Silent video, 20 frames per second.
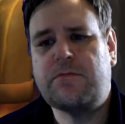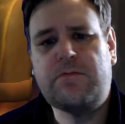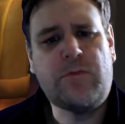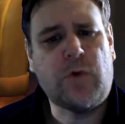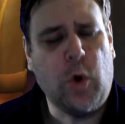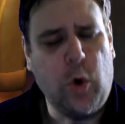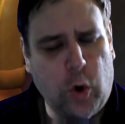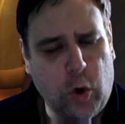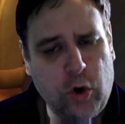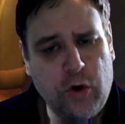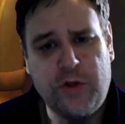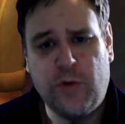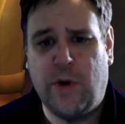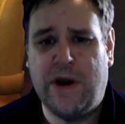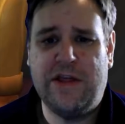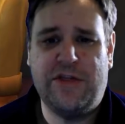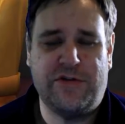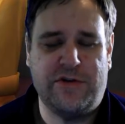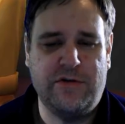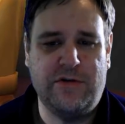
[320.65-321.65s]
All the way
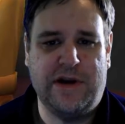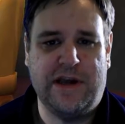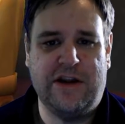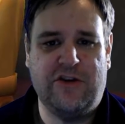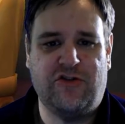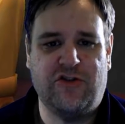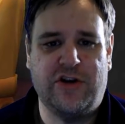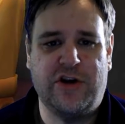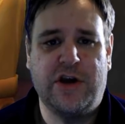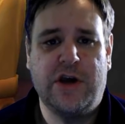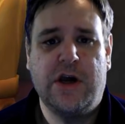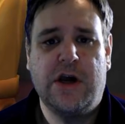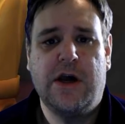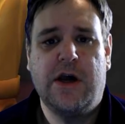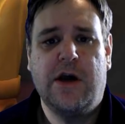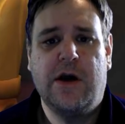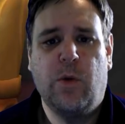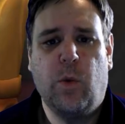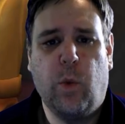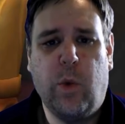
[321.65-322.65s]
through Legion,
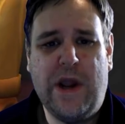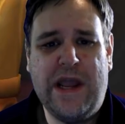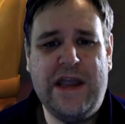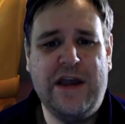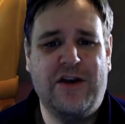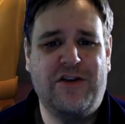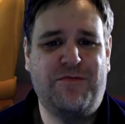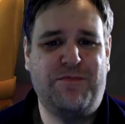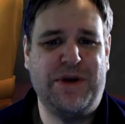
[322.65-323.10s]
we have